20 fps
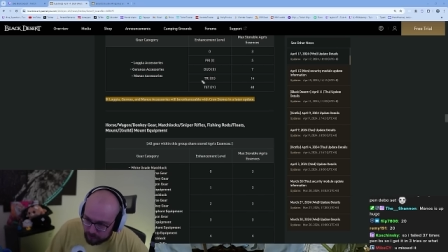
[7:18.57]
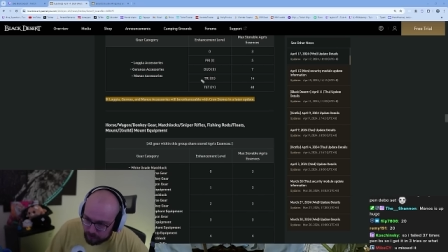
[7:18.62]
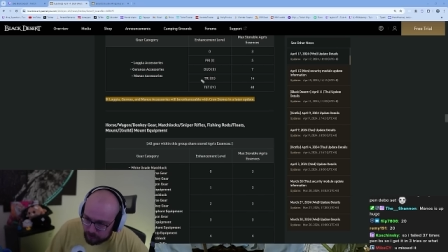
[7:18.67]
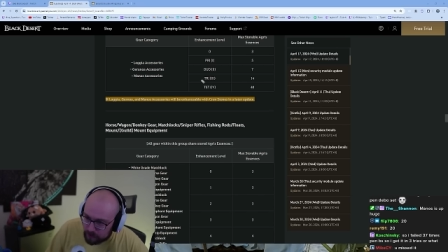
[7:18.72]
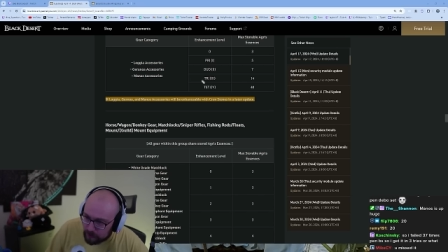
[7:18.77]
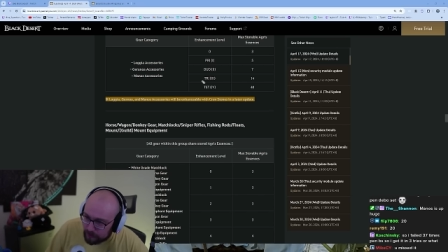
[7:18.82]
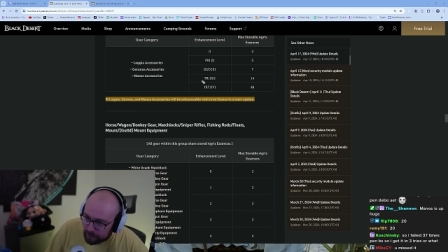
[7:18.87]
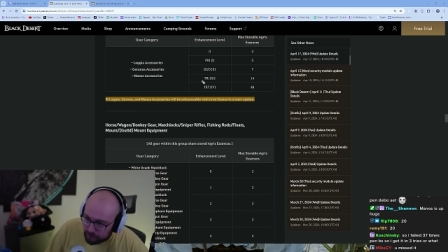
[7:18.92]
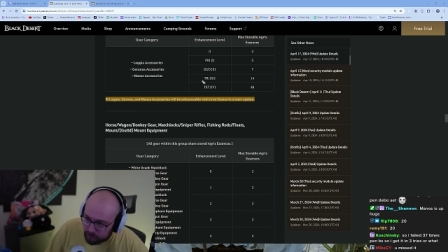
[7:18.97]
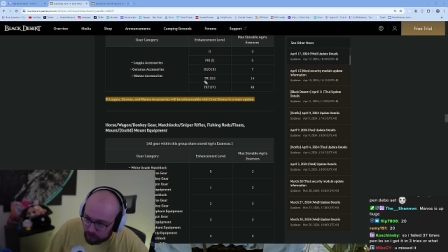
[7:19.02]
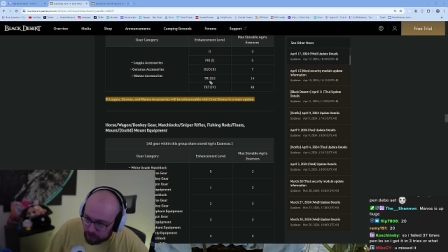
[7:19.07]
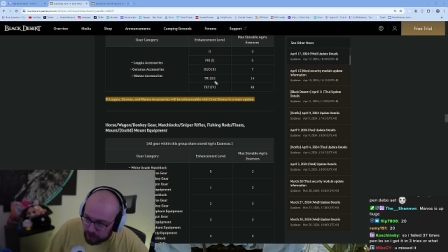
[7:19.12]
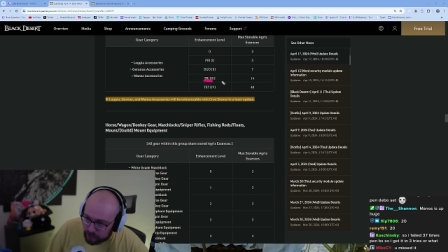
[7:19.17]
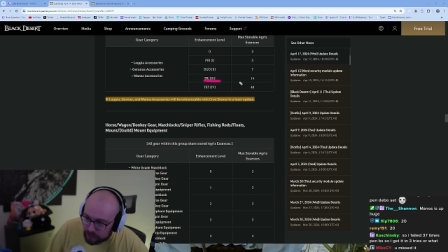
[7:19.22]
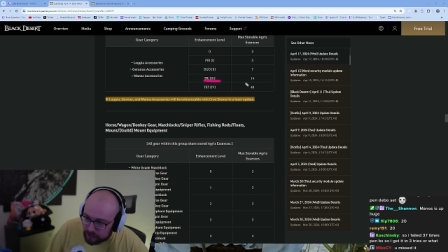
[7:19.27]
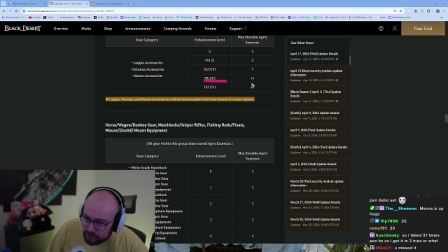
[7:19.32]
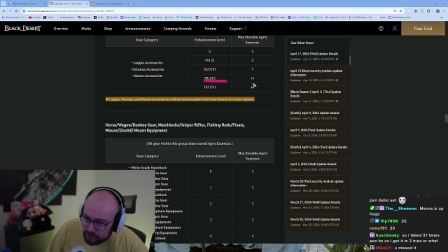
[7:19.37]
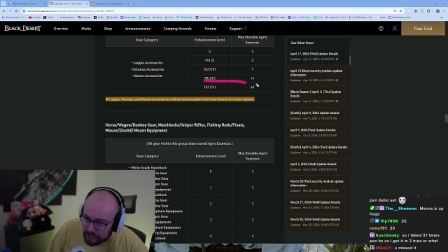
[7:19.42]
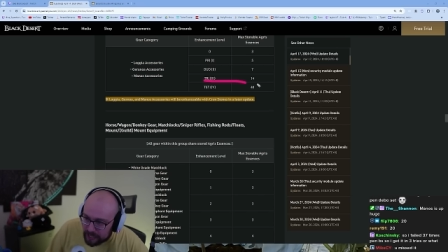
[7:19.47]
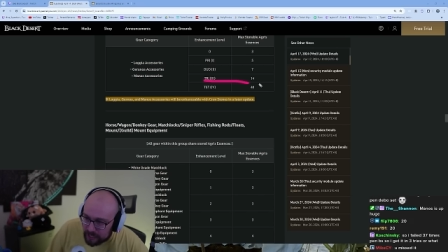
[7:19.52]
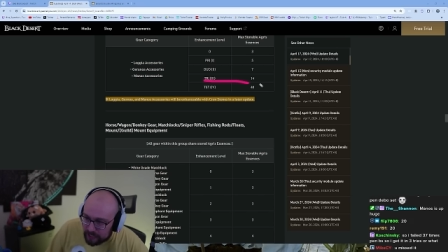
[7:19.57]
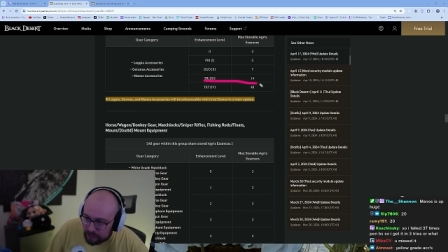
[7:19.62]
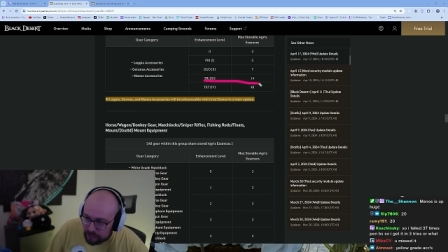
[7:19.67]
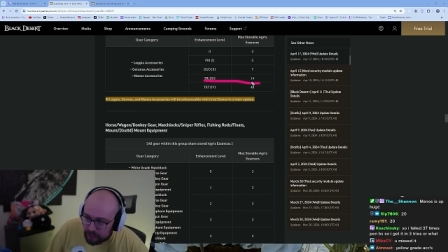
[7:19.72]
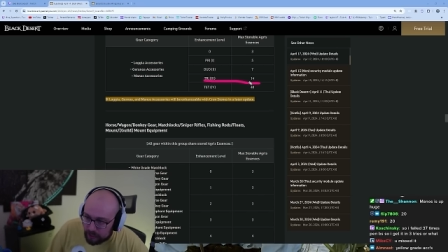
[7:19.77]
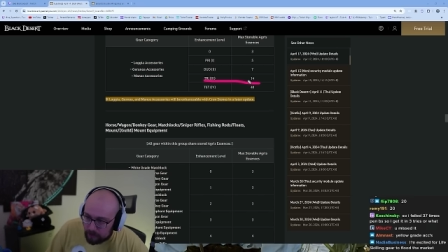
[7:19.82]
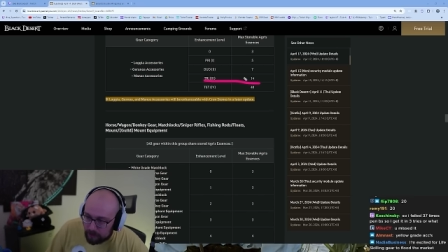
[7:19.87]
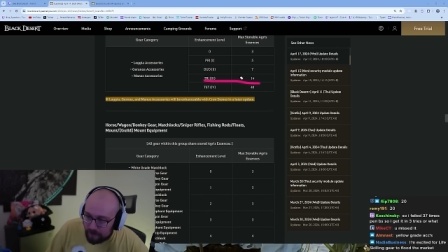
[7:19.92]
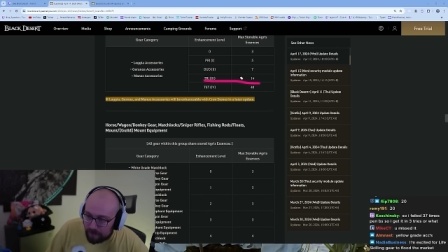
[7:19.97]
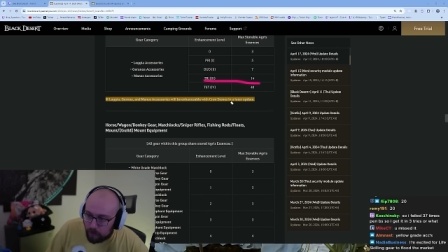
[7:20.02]
If you want to get Tet, it's going
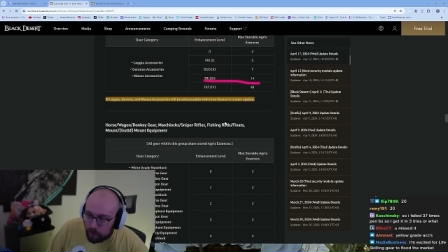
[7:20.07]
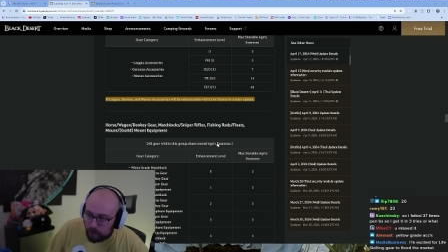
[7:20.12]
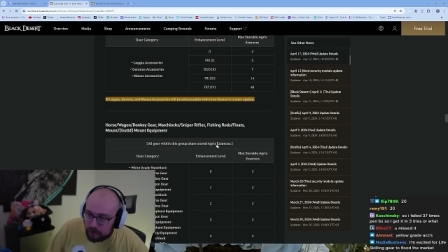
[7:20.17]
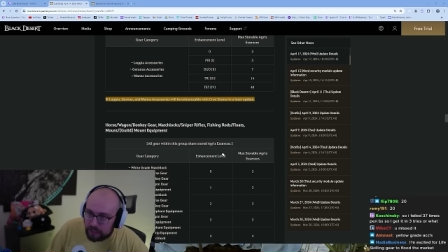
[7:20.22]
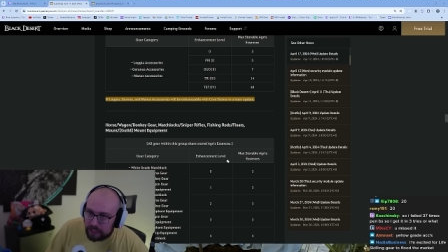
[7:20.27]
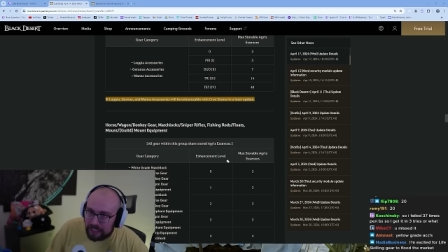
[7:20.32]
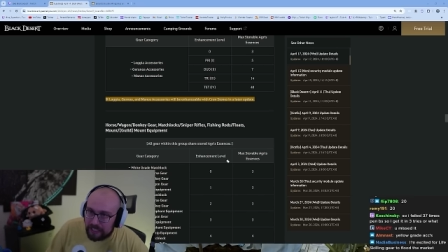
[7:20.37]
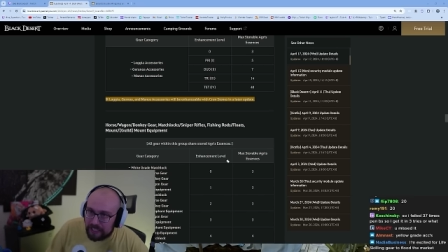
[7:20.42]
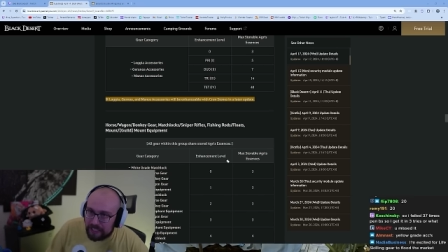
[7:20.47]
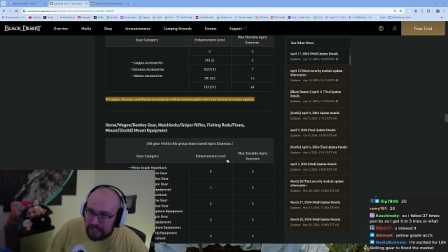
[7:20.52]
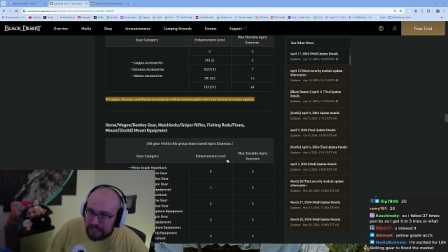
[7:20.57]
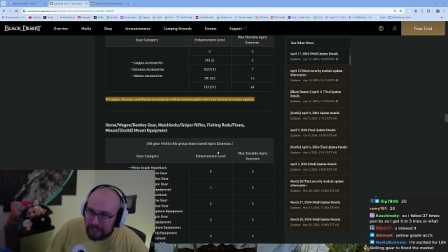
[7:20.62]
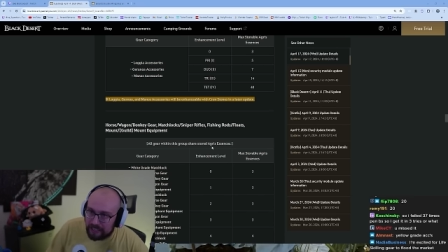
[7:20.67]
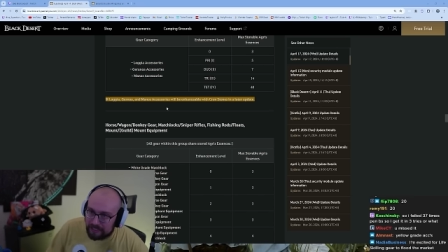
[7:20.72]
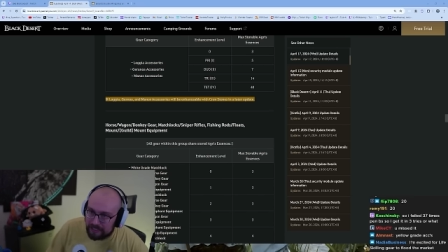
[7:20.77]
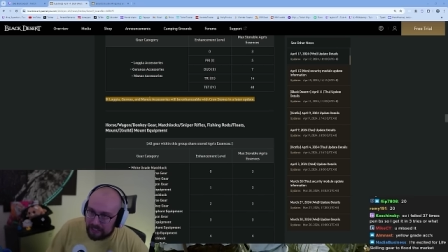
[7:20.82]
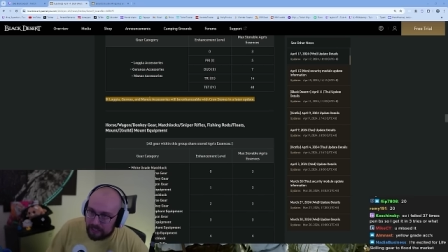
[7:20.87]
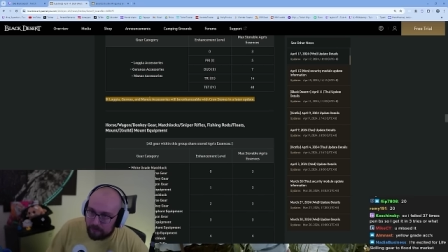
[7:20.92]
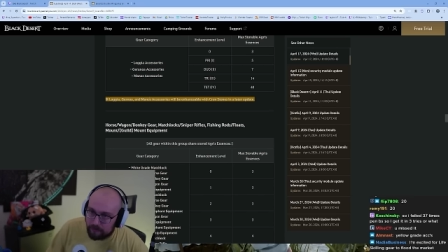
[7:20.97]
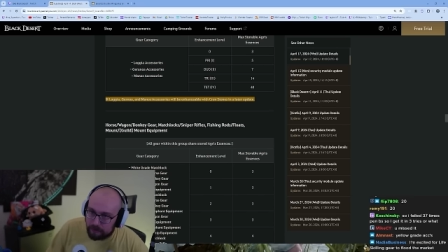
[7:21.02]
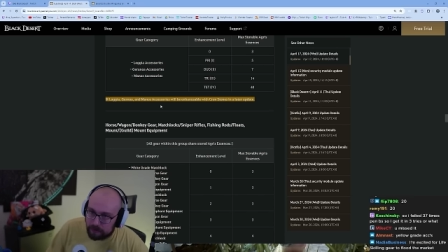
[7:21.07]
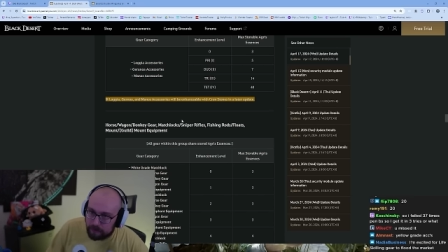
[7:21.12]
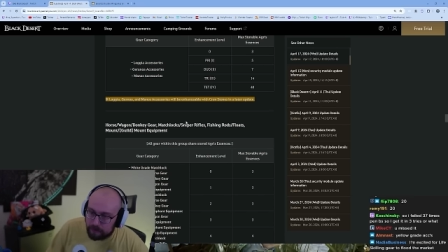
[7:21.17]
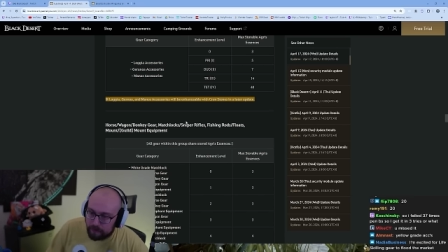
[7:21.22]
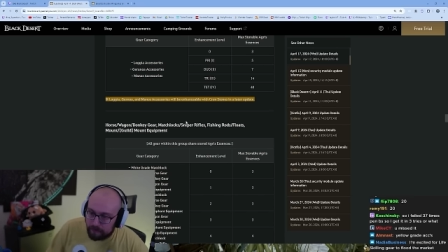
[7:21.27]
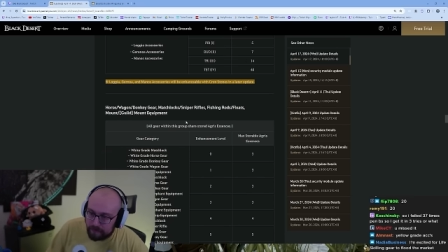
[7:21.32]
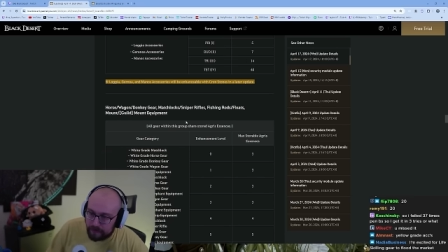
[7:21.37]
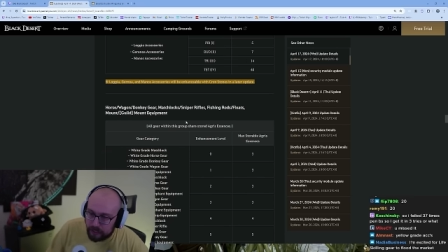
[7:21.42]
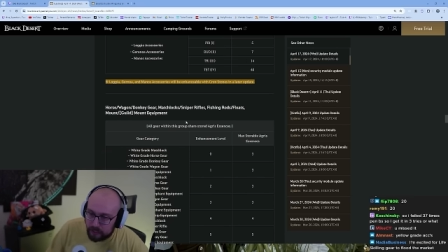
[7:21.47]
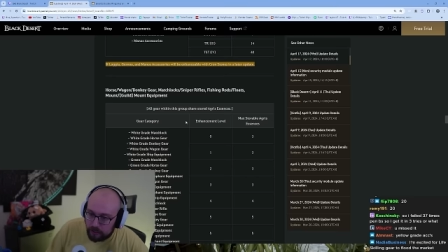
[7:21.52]
to be fourteen attempts.
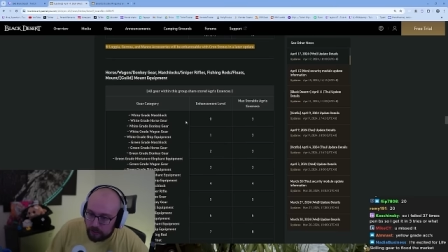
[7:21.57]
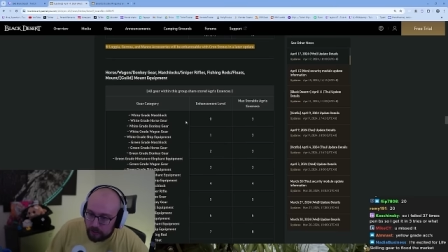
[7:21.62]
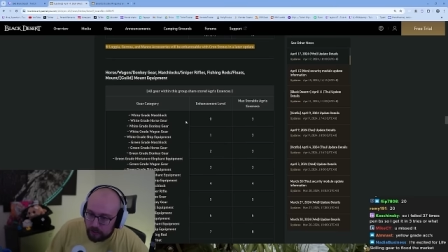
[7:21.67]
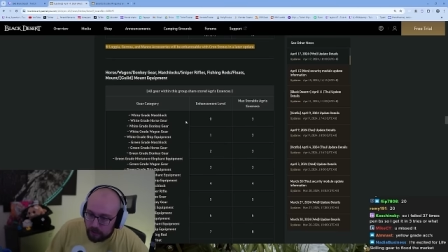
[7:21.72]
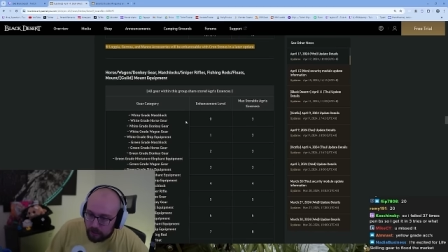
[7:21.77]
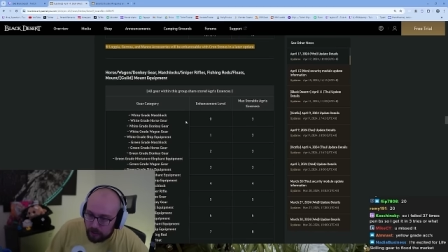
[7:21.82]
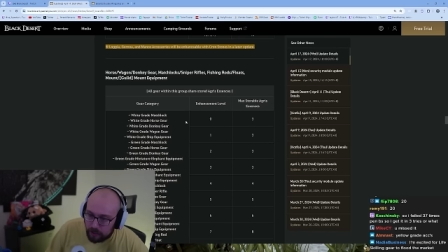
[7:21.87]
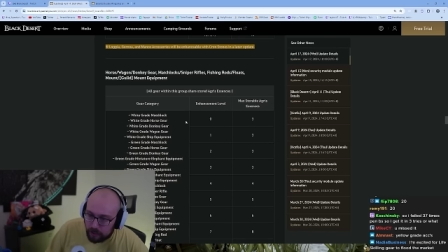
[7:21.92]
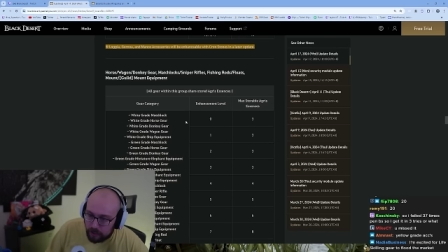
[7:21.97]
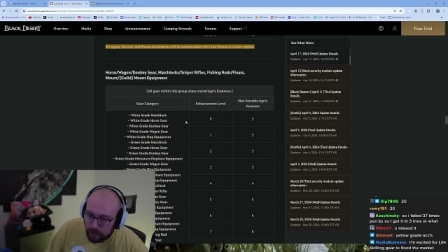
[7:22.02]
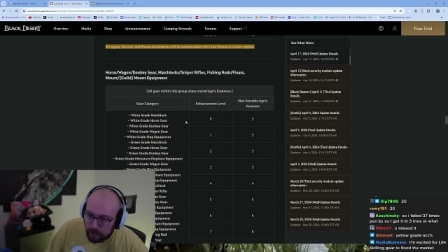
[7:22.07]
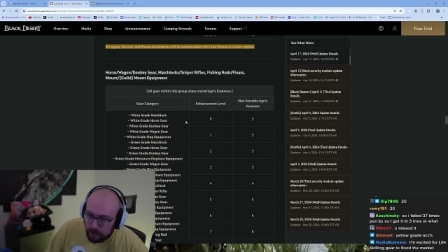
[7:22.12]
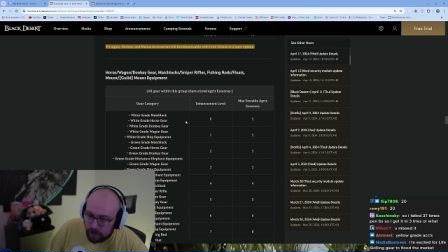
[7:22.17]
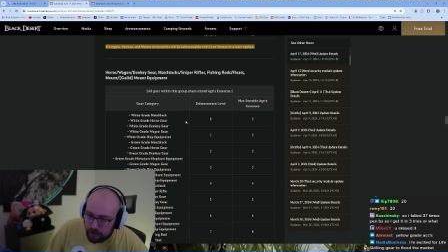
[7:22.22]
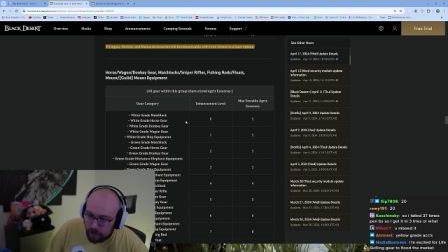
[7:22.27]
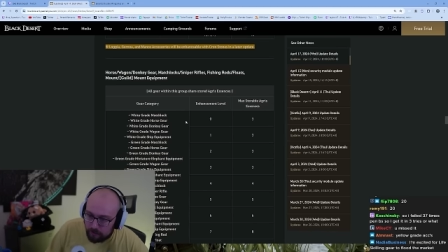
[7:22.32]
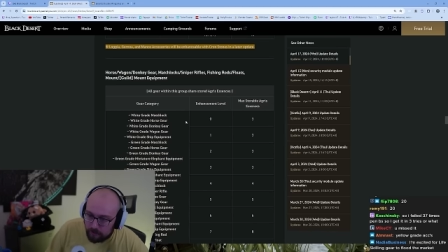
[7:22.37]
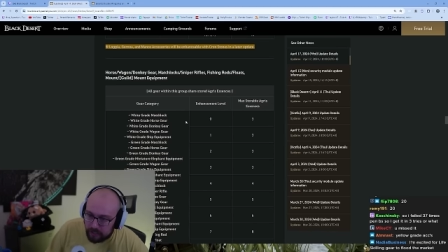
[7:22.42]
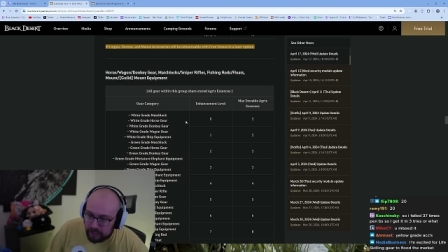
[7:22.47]
Um,